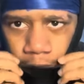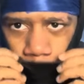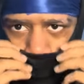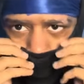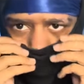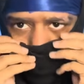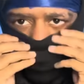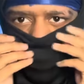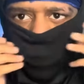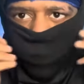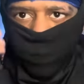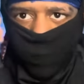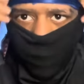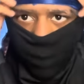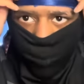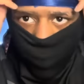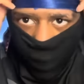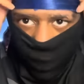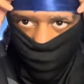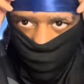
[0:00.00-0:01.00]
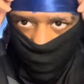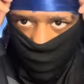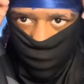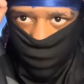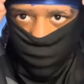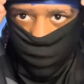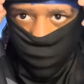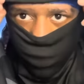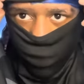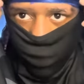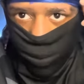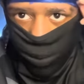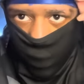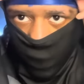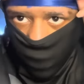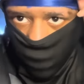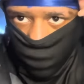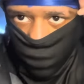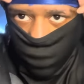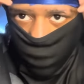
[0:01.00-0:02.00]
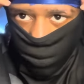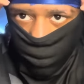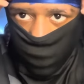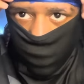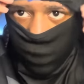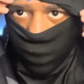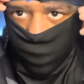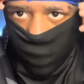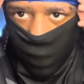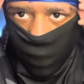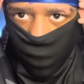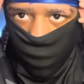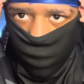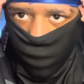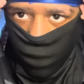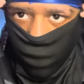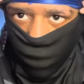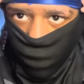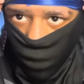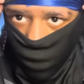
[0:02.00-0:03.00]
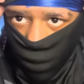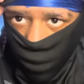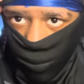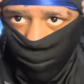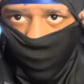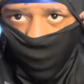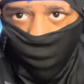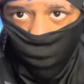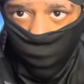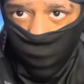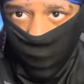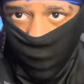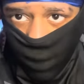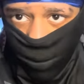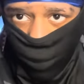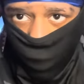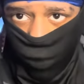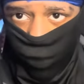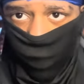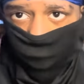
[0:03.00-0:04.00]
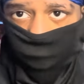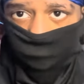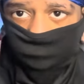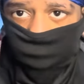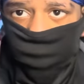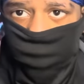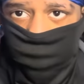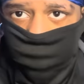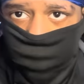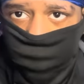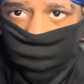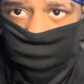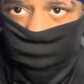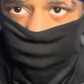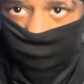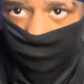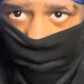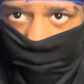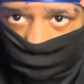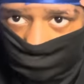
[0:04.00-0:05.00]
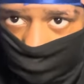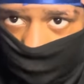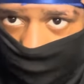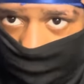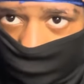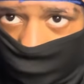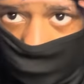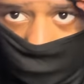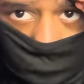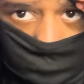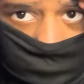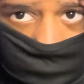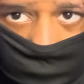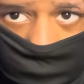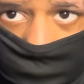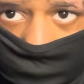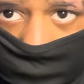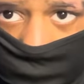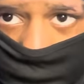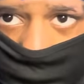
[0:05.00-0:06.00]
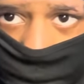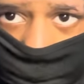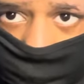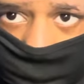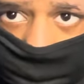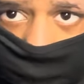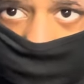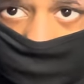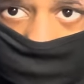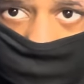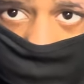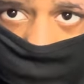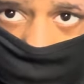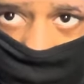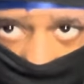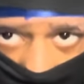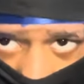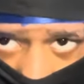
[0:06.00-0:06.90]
Someone gonna think I'm probably trying to steal the bike or something like that. But I don't care, bro. Regardless, damn, this one got a hole in it. Just put my hoodie up.